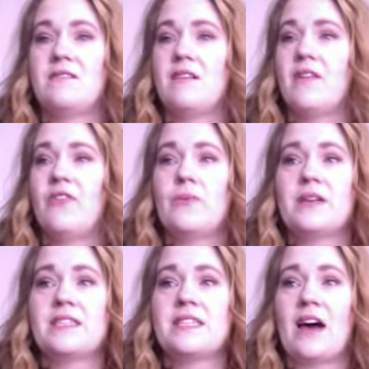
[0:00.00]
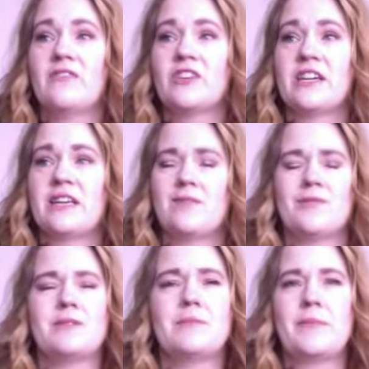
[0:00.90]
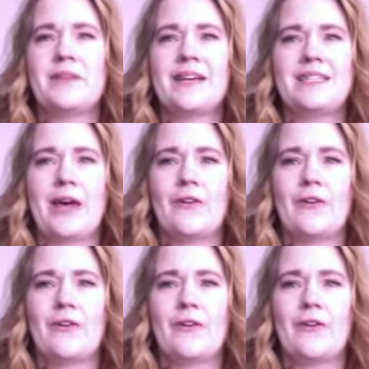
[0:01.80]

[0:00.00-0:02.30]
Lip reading: a few minutes after maybe like 10